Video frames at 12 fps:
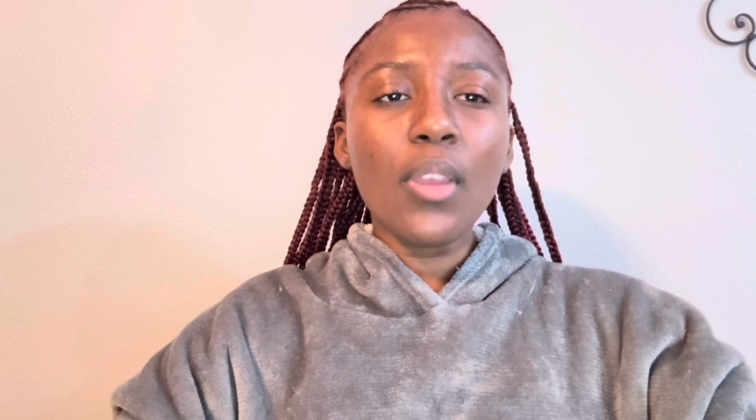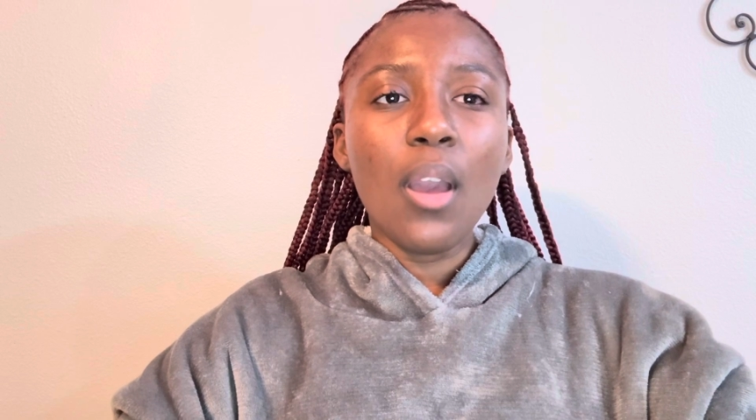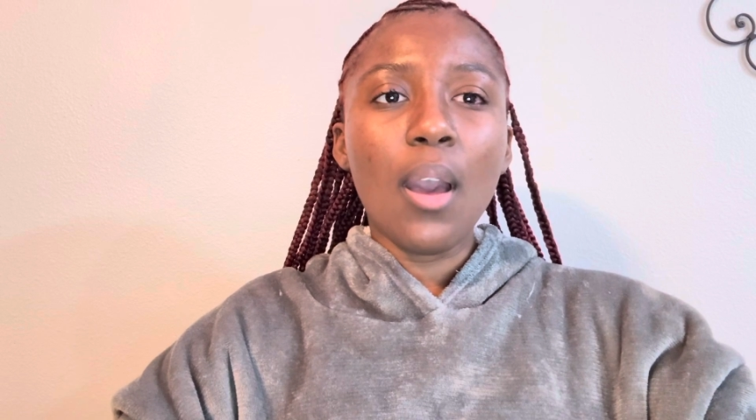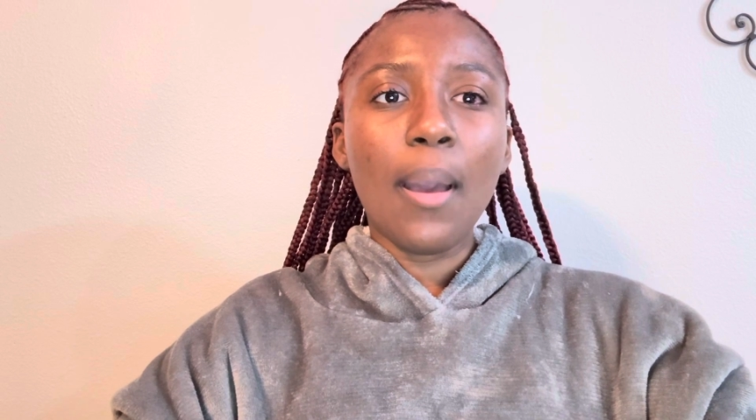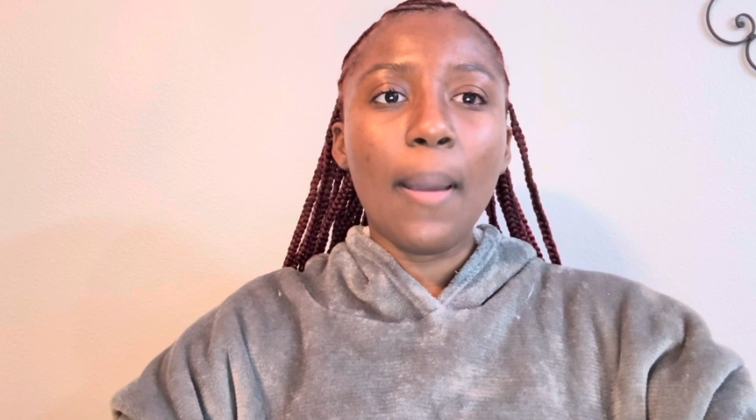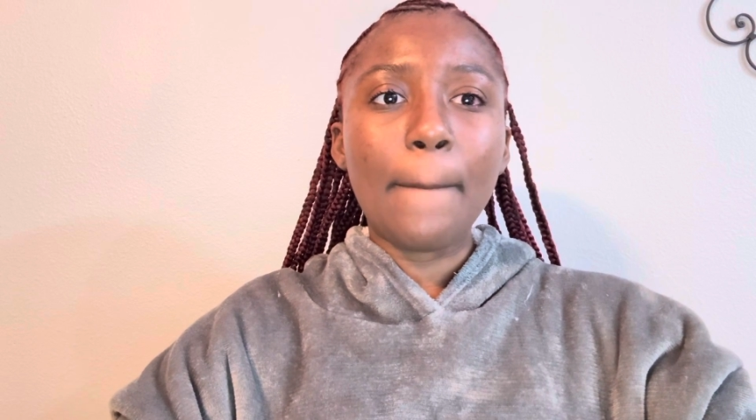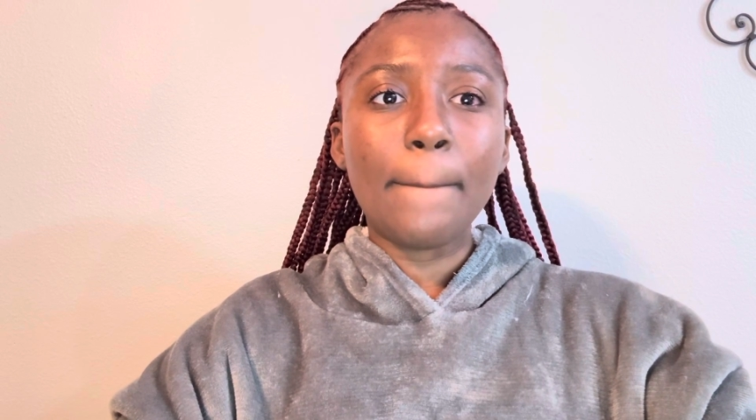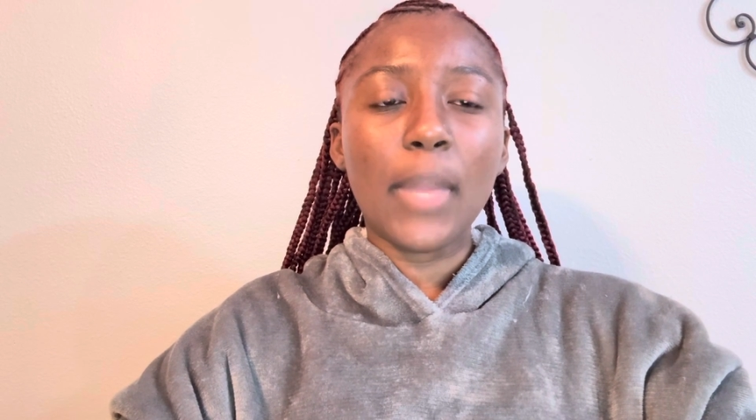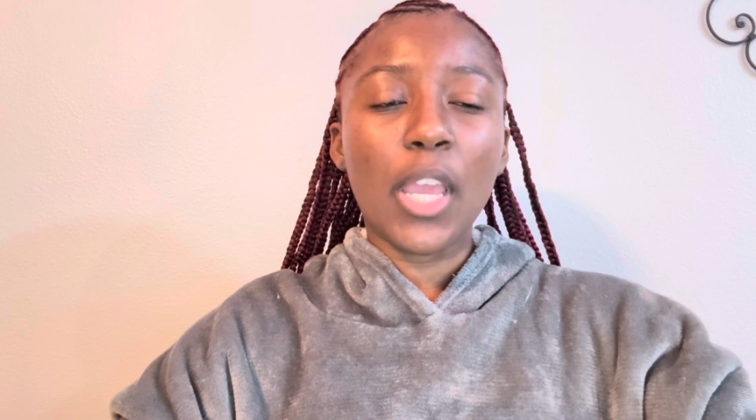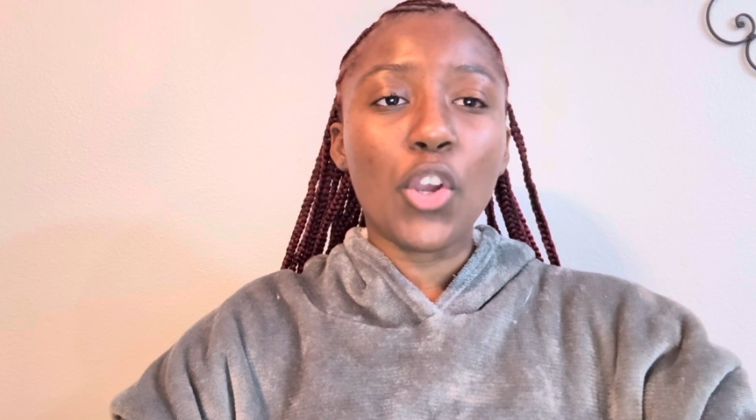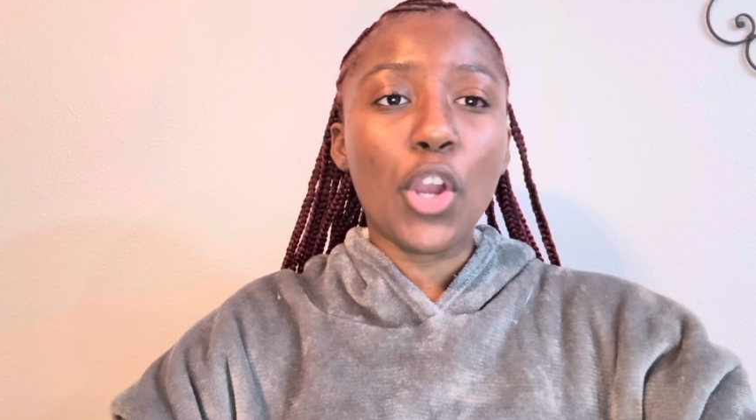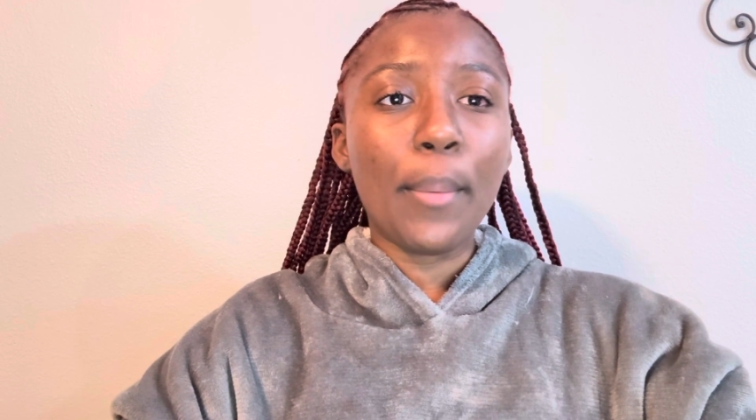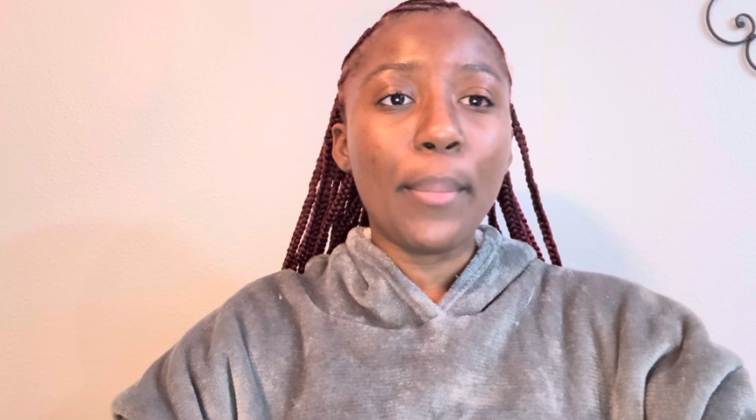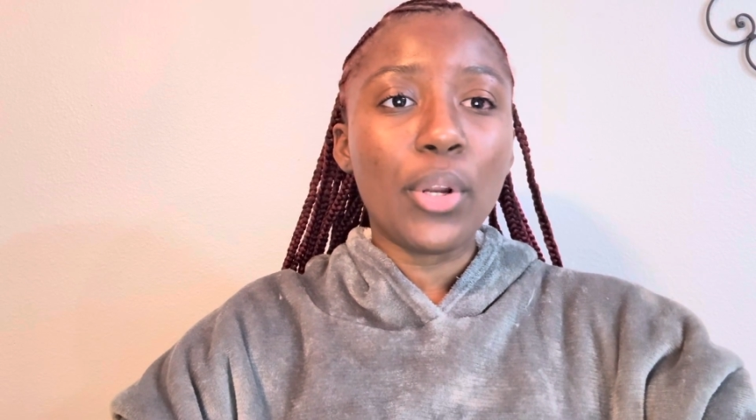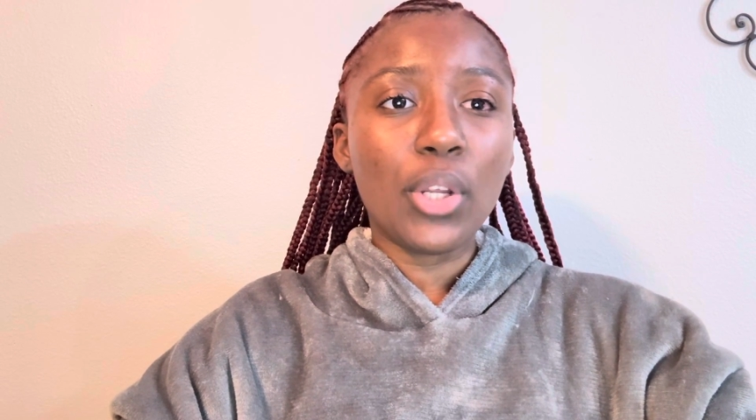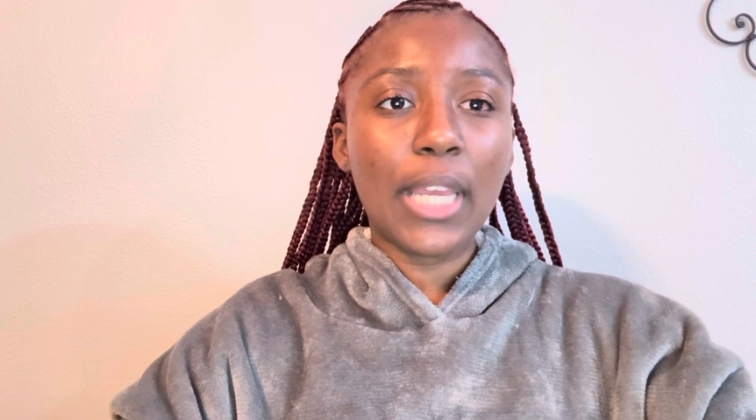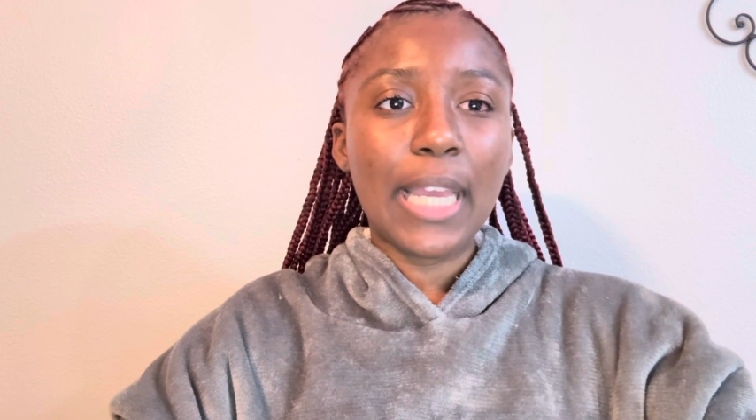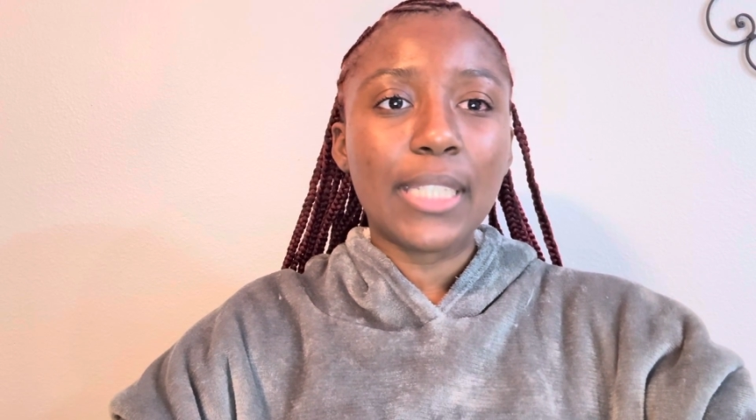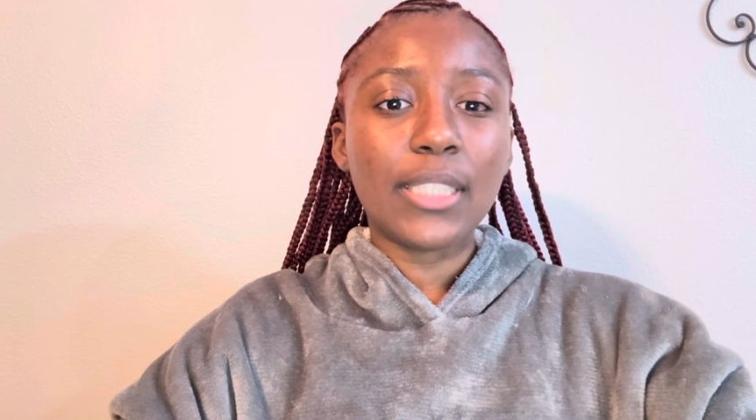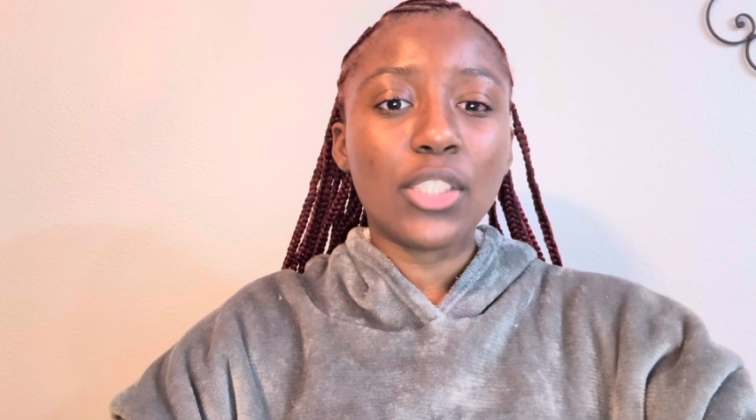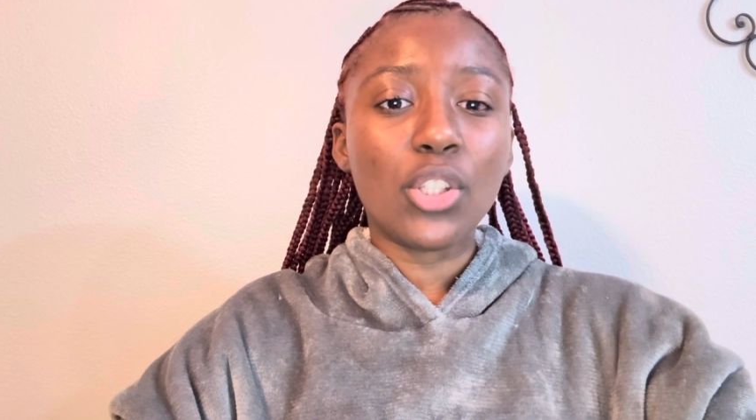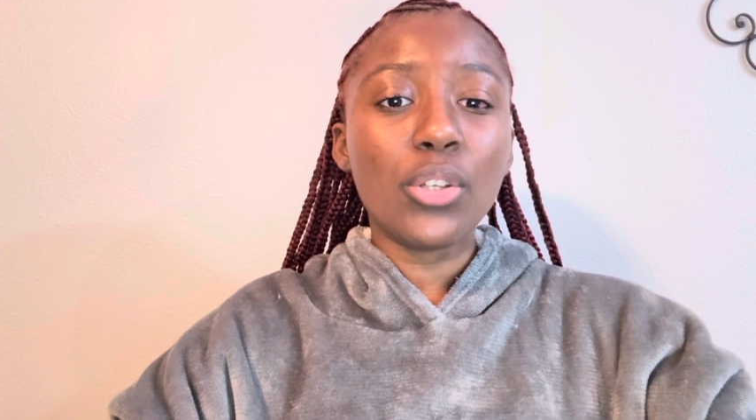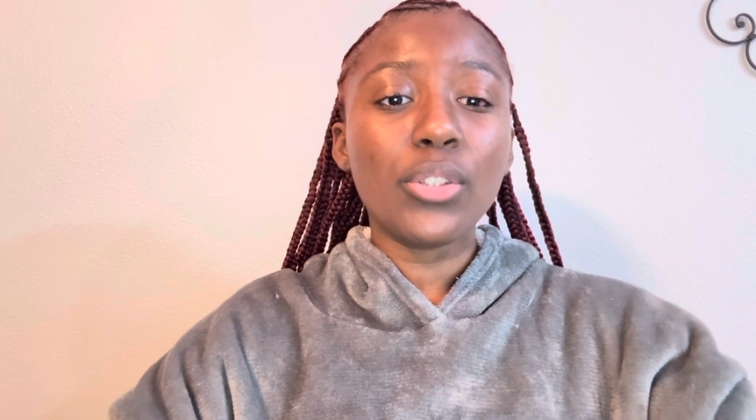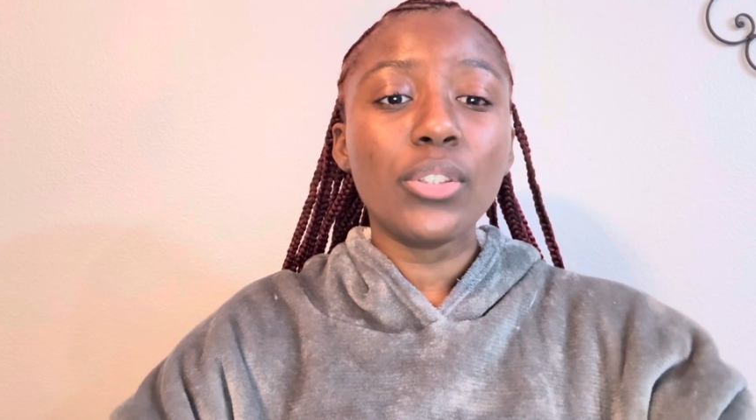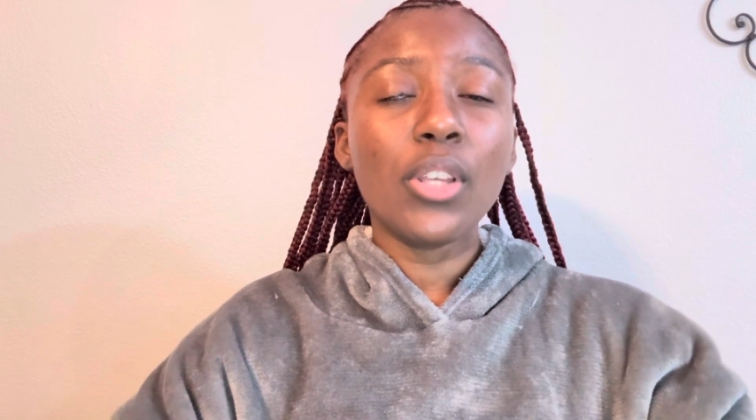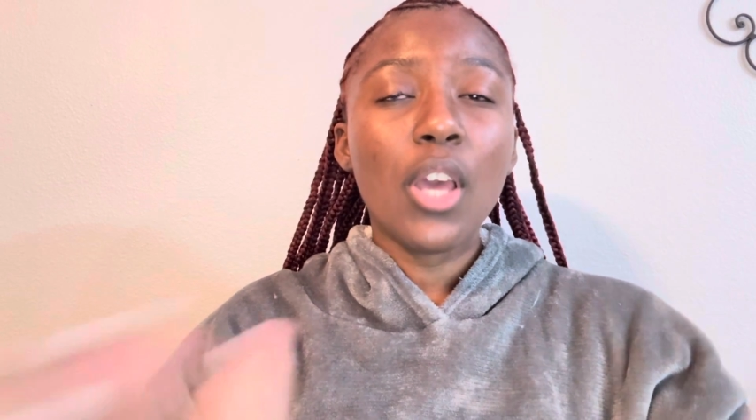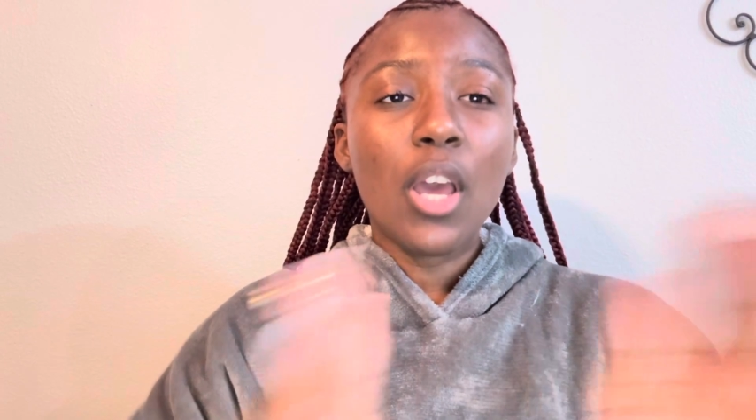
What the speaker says: In criminal case, those